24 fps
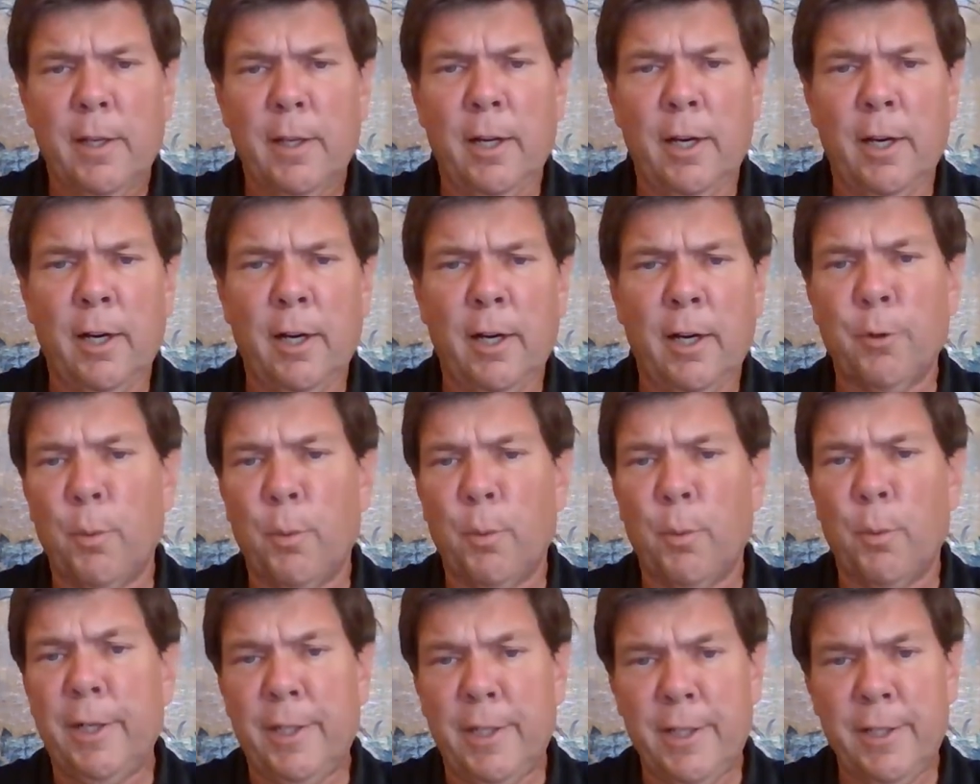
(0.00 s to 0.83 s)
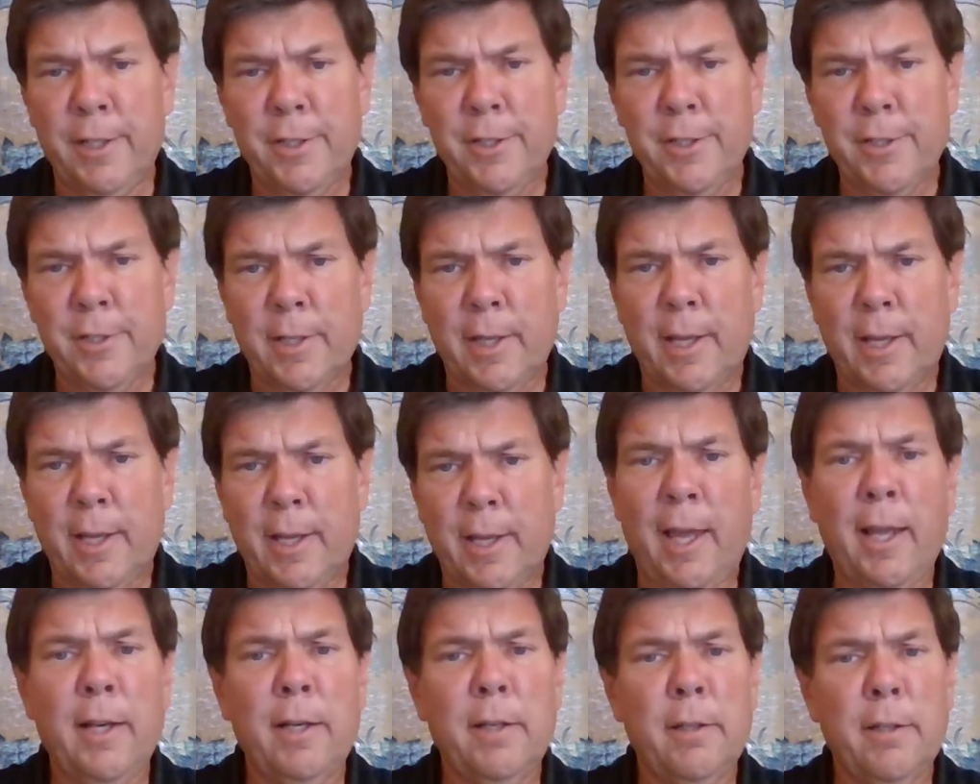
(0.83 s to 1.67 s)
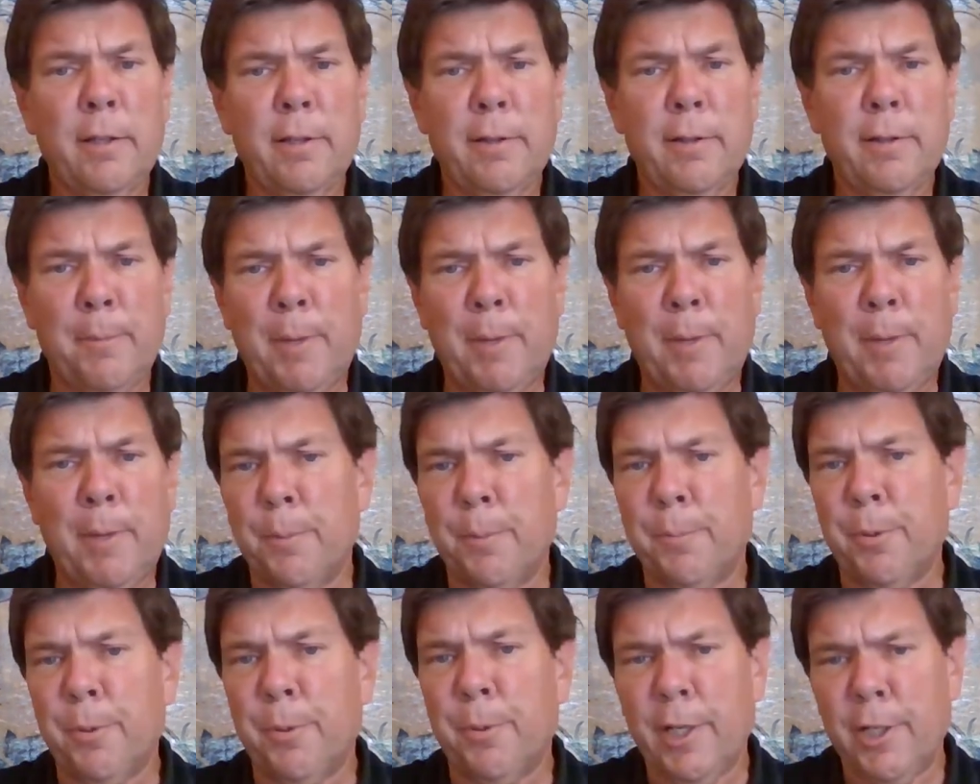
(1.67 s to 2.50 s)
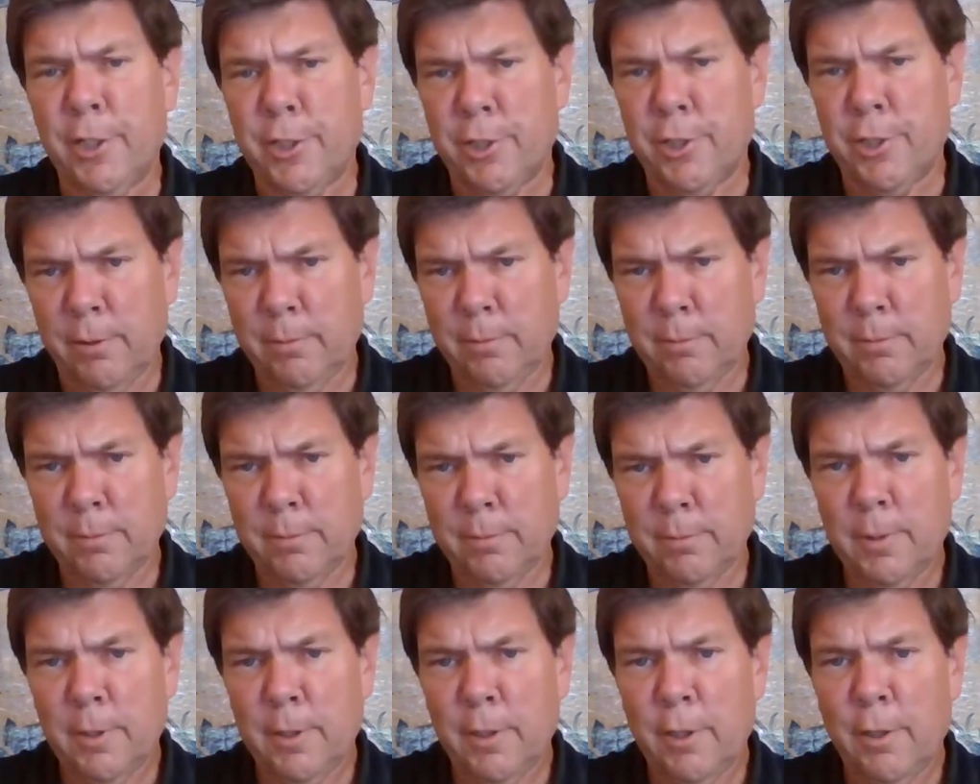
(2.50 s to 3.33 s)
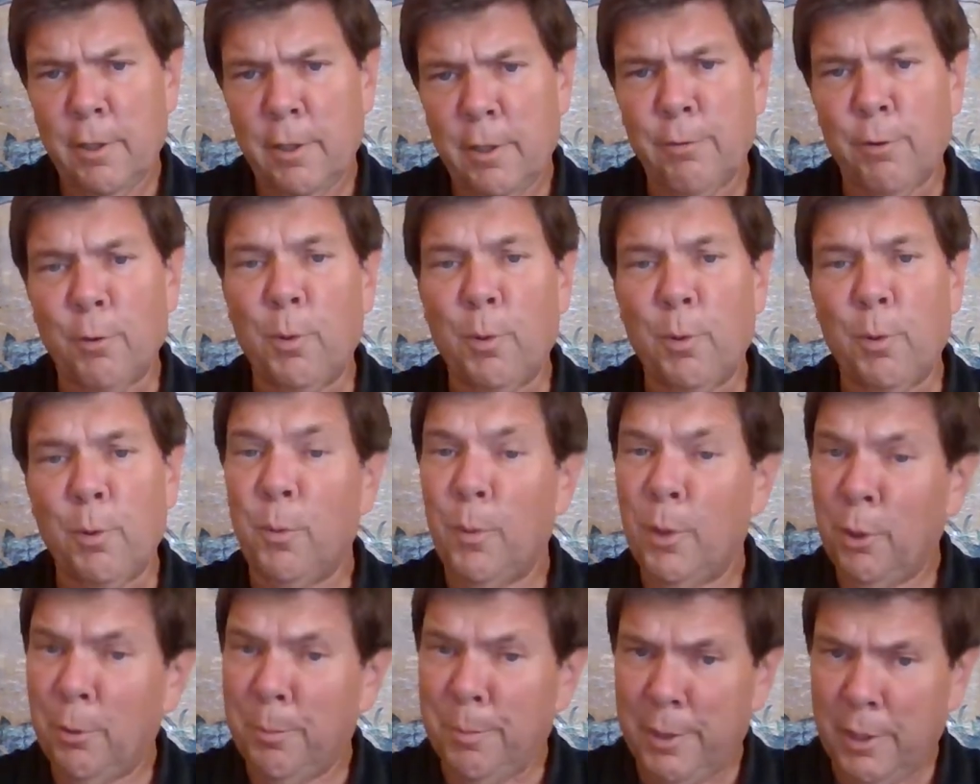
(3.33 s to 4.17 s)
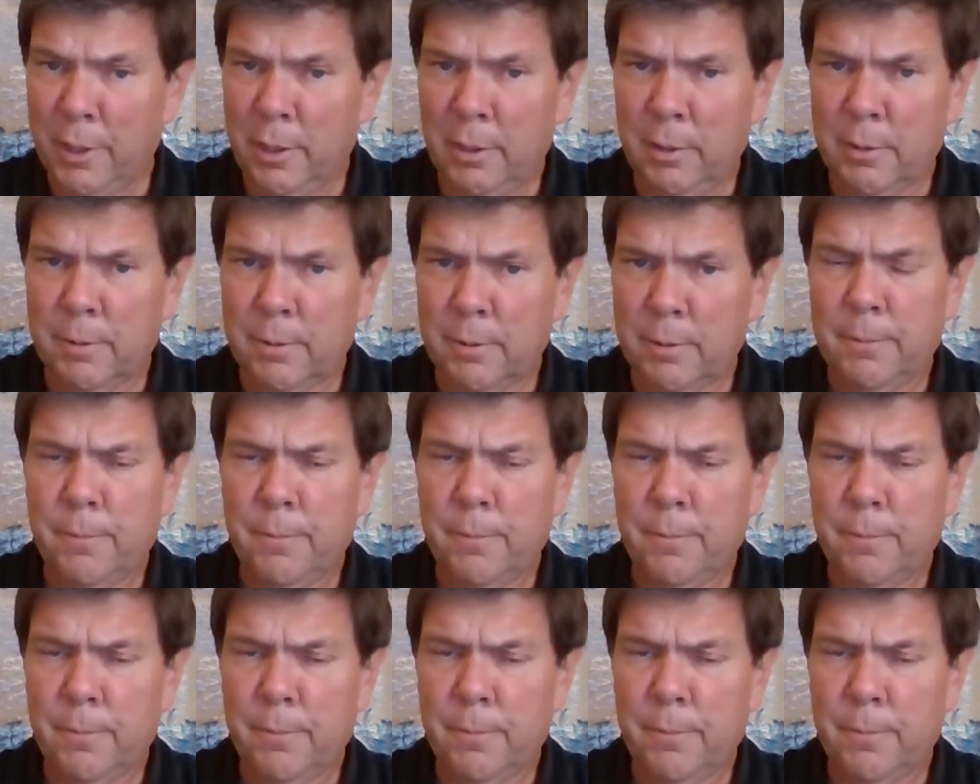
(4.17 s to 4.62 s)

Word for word: uh, for what it is, and they make a prediction for what it will be.